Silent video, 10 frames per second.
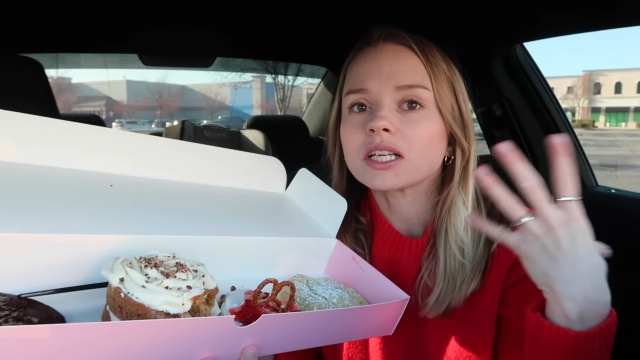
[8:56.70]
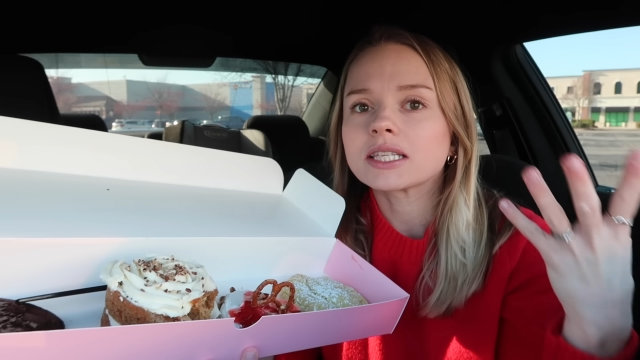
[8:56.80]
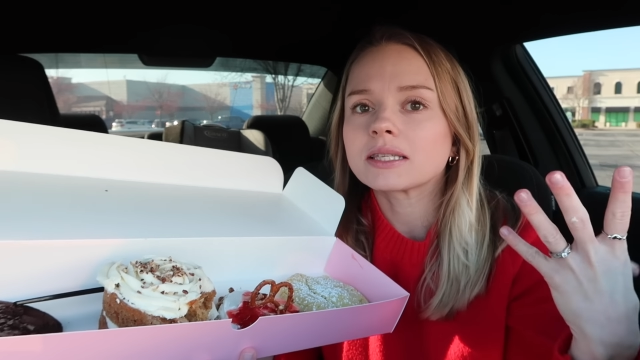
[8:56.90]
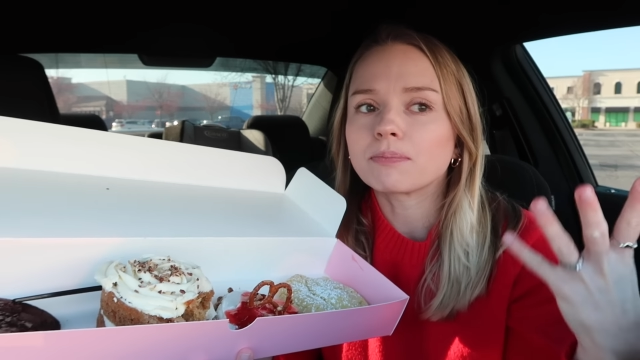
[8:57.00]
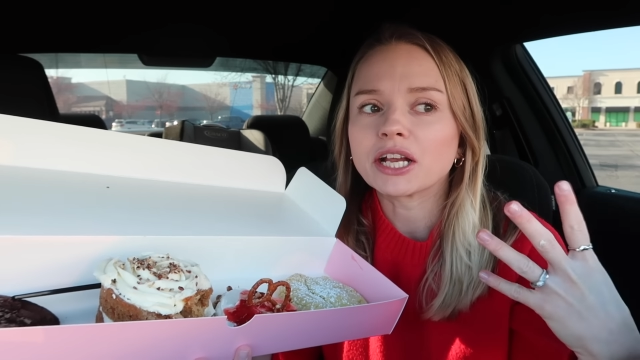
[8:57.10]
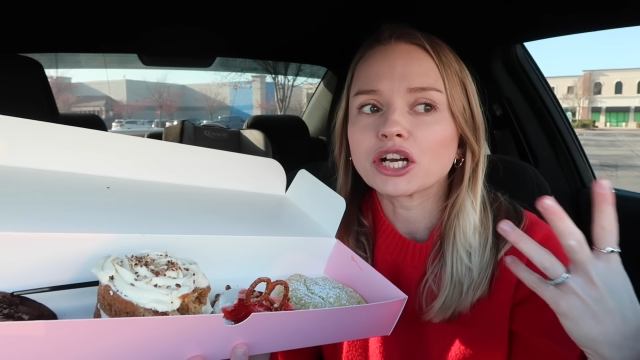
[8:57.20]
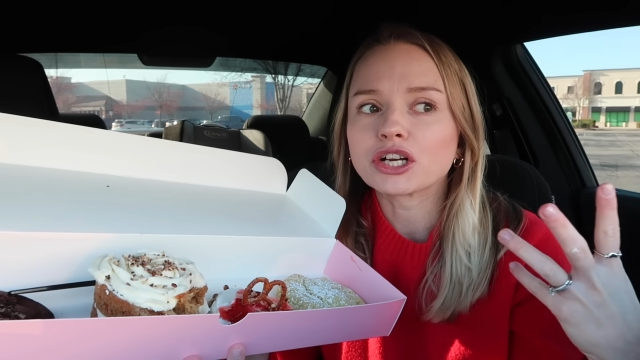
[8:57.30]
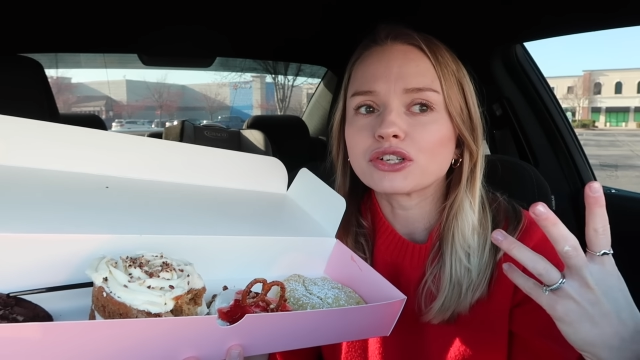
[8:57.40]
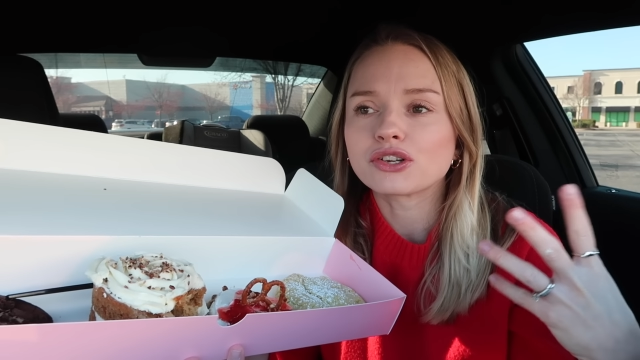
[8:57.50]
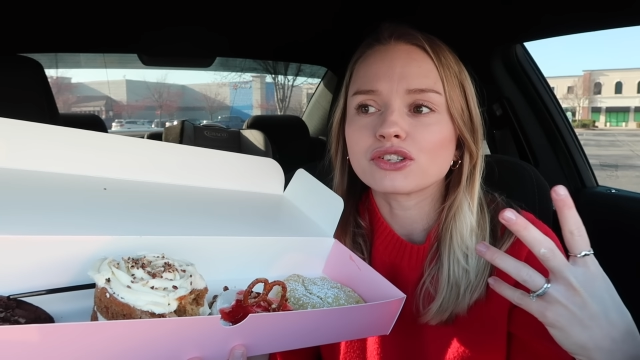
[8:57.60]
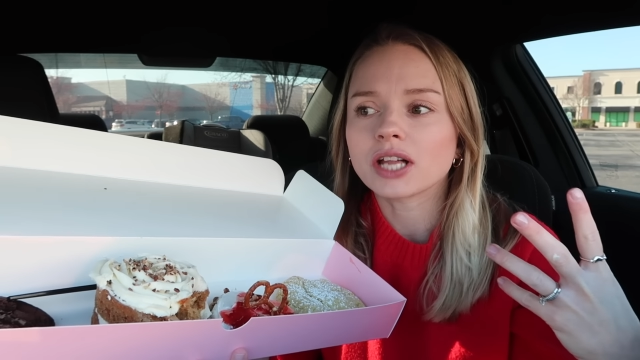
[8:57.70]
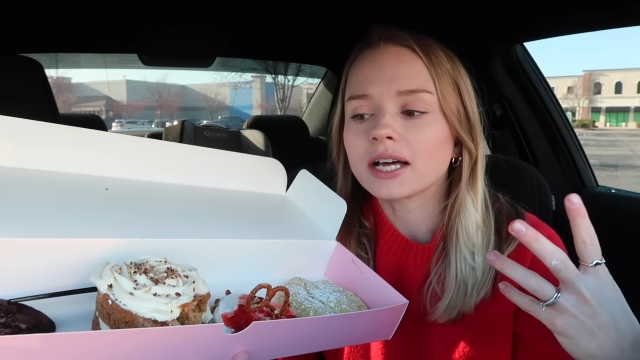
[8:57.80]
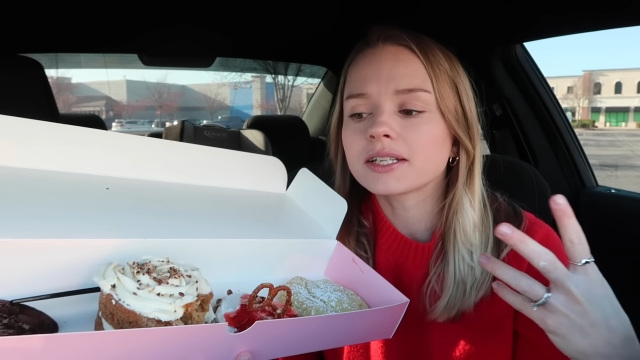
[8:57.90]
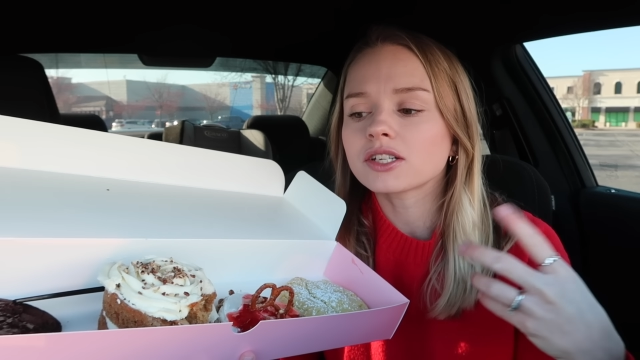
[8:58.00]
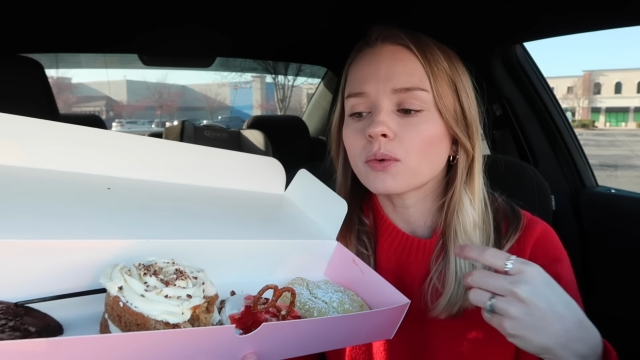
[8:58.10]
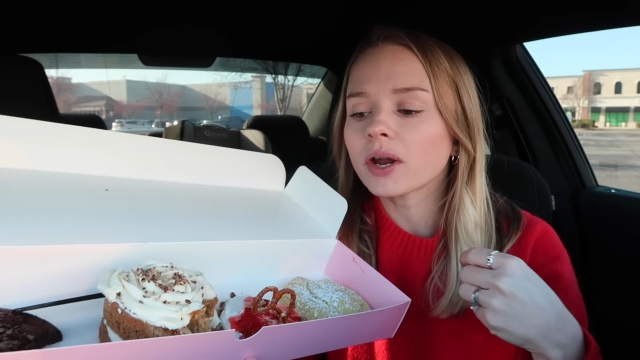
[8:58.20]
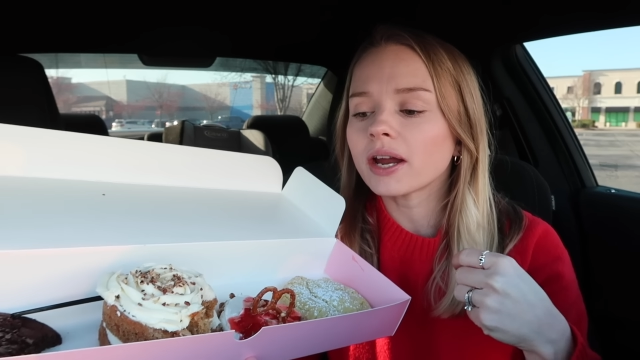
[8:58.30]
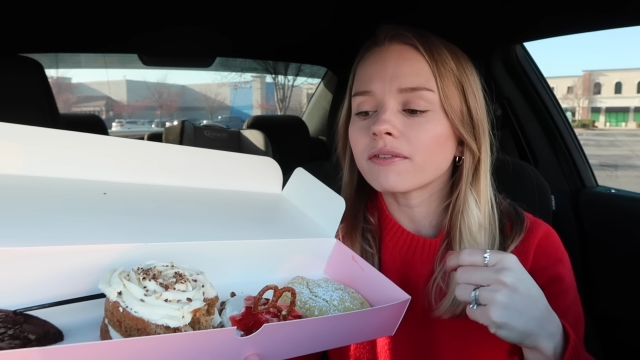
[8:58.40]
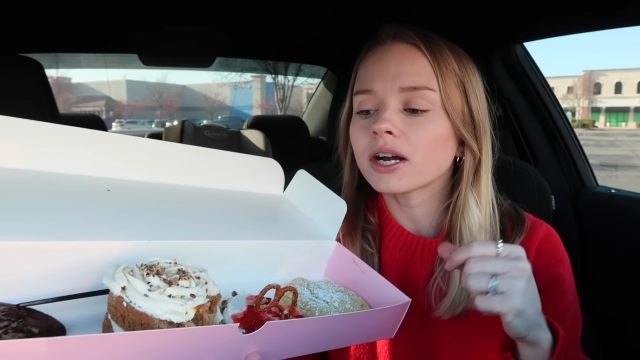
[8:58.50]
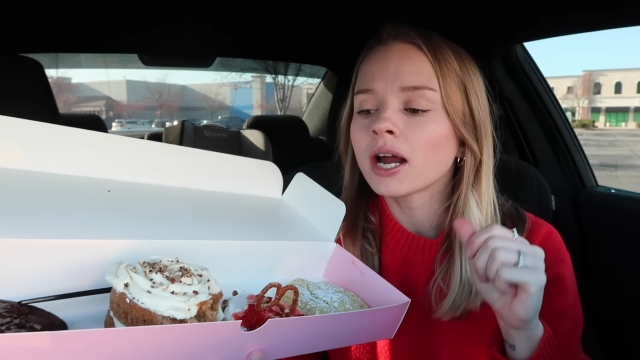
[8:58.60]
spears or slices or
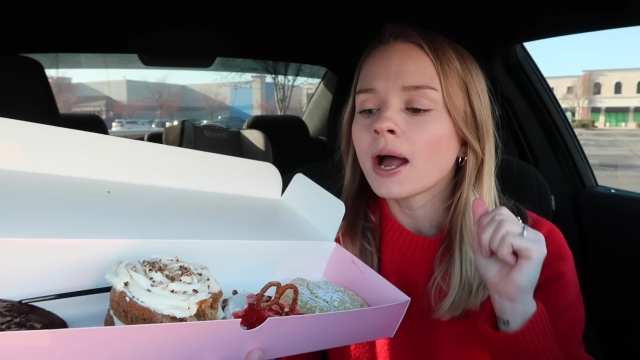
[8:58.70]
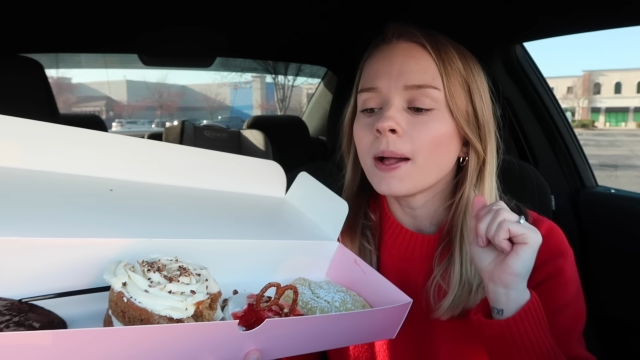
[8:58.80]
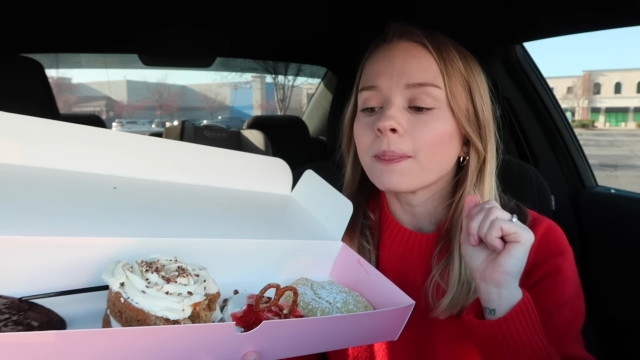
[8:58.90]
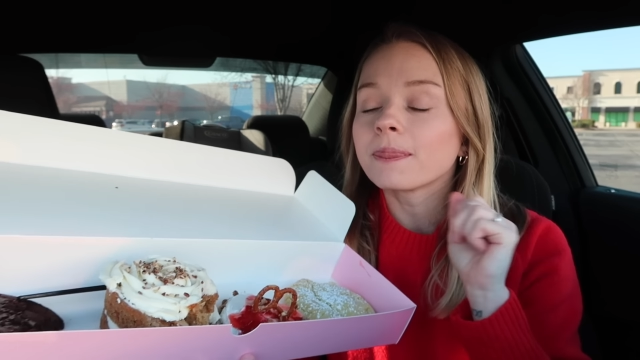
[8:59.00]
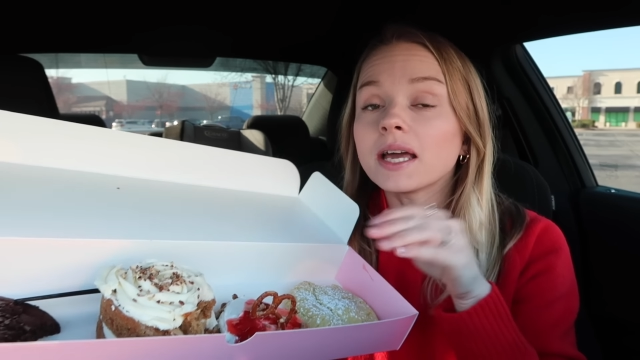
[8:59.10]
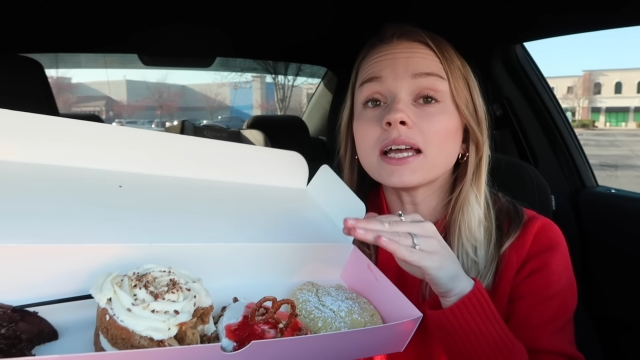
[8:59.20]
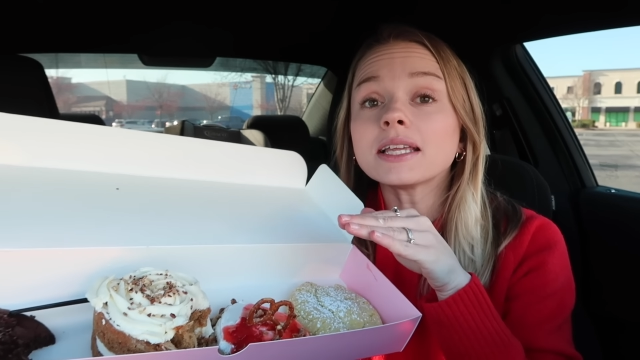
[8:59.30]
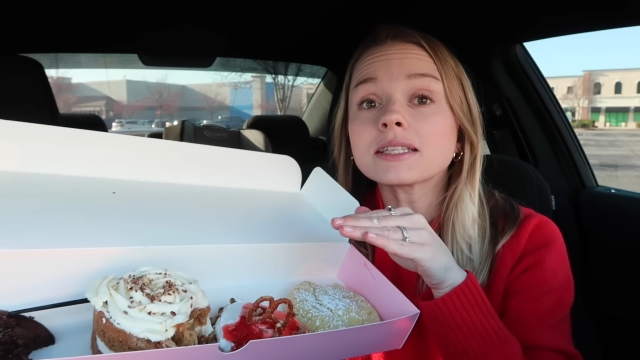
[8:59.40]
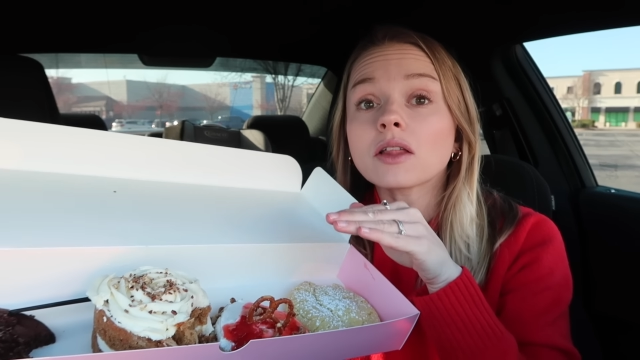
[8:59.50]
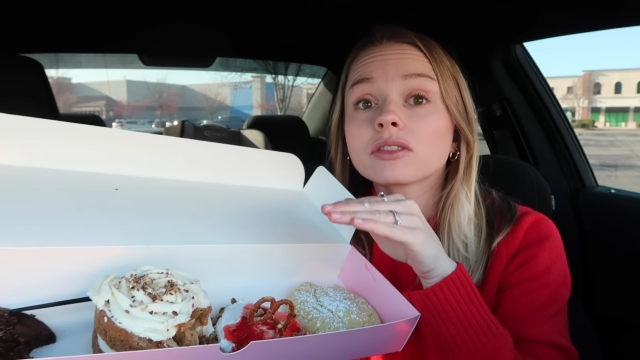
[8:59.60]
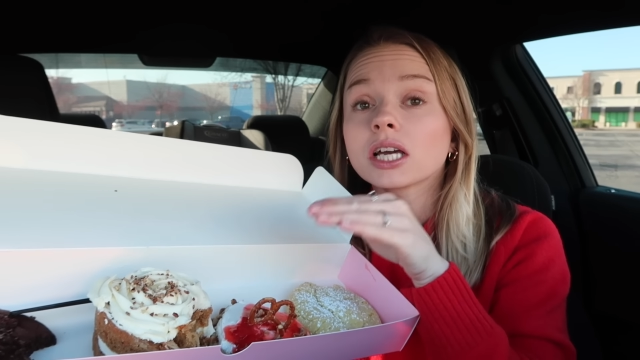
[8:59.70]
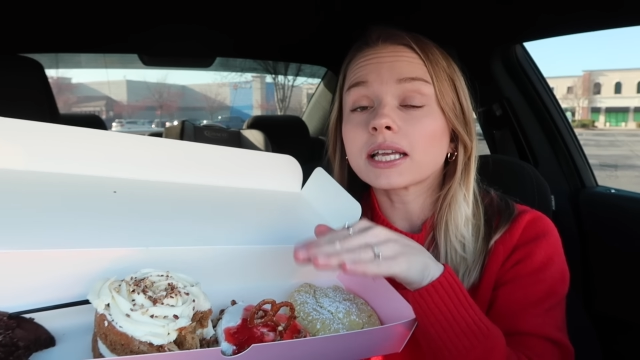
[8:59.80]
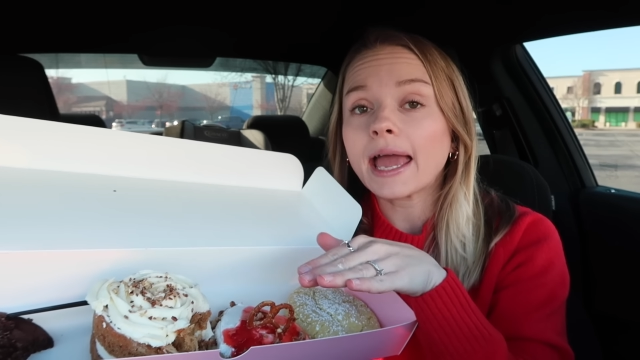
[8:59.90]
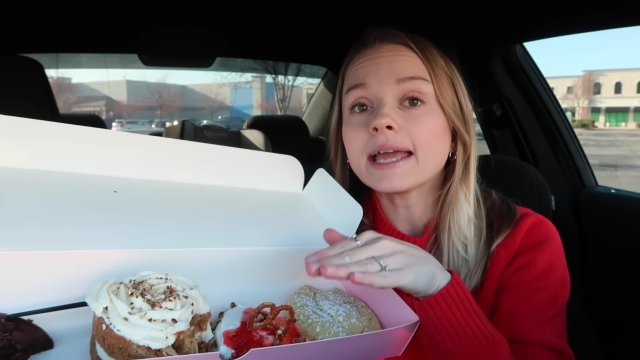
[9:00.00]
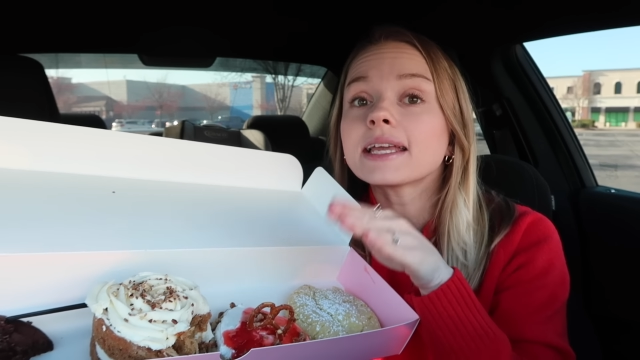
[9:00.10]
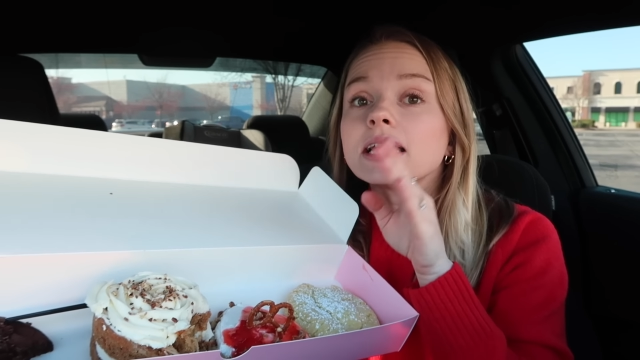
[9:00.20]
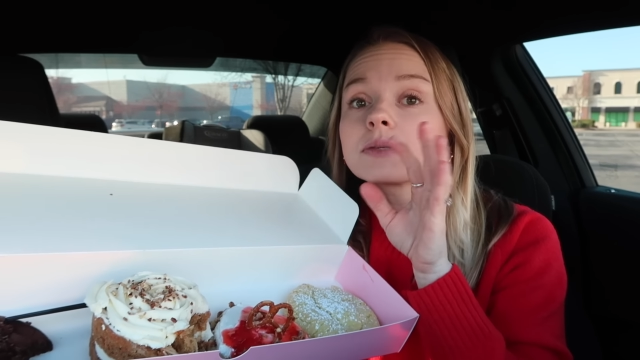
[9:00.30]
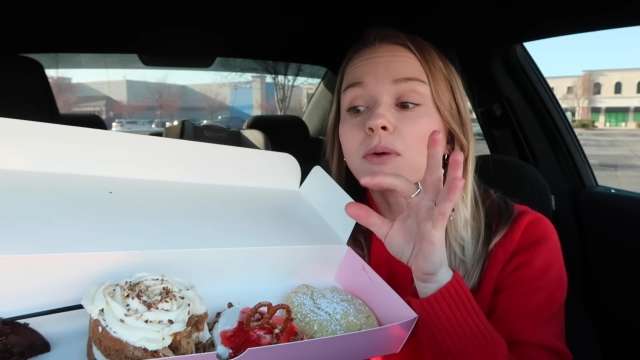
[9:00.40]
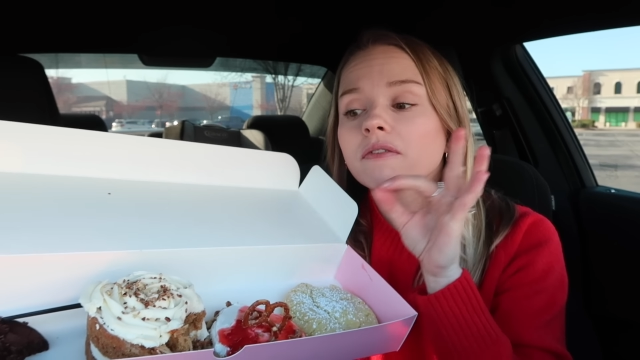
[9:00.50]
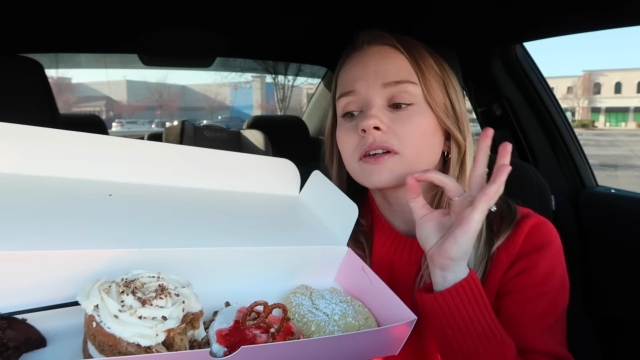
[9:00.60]
whatever. This, the cake
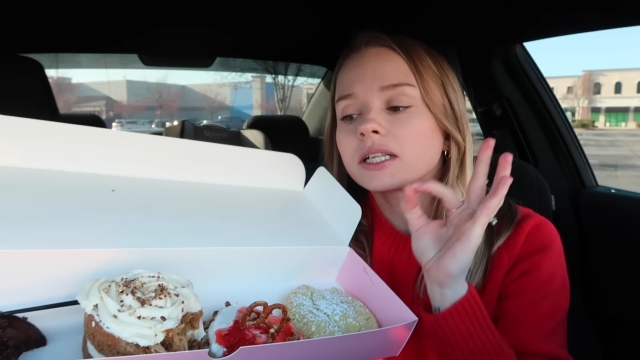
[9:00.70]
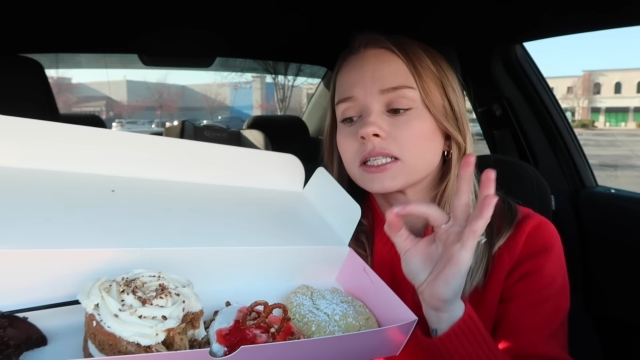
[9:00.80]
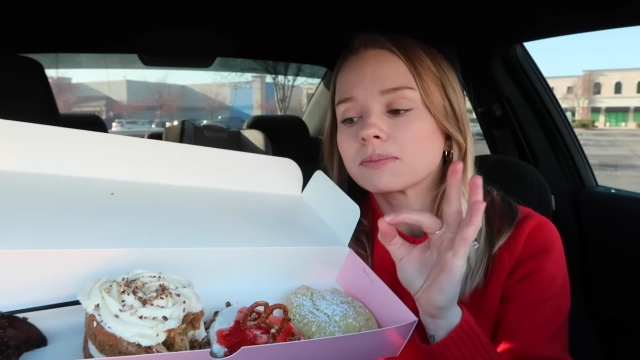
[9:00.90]
is perfectly